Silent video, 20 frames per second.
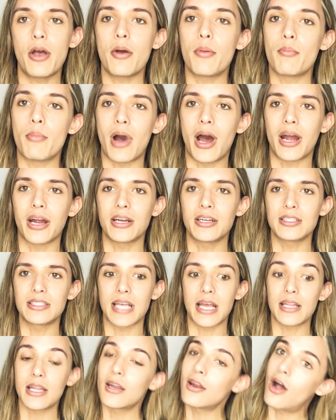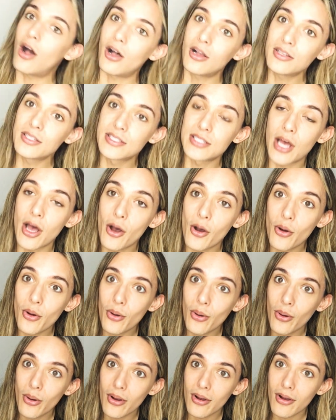Mars, and then
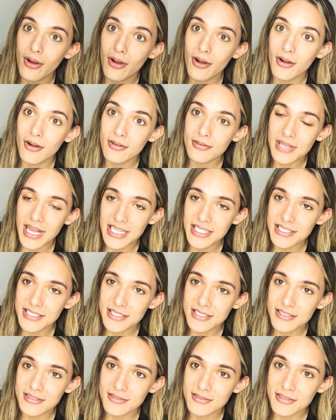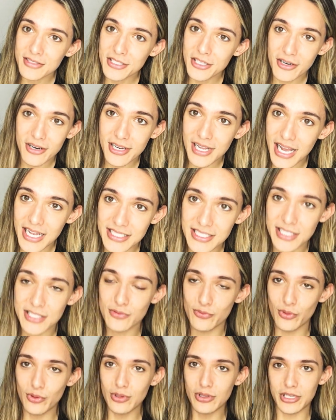also that's your guys'
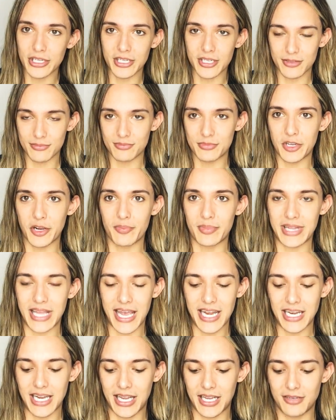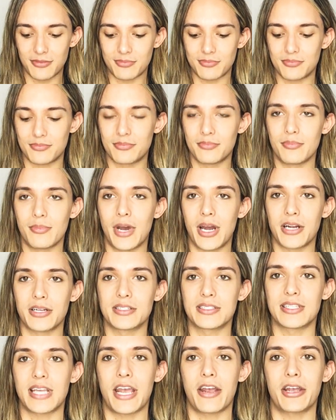ruler, your planet,
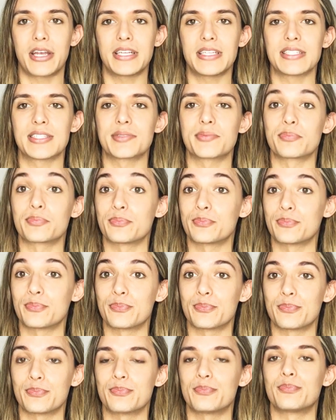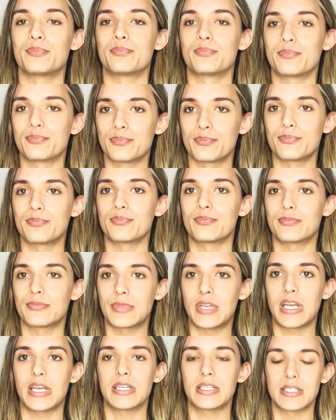Mars, Aries.
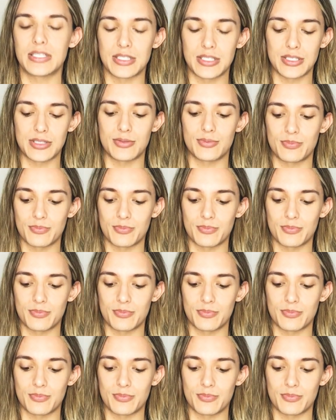Yes.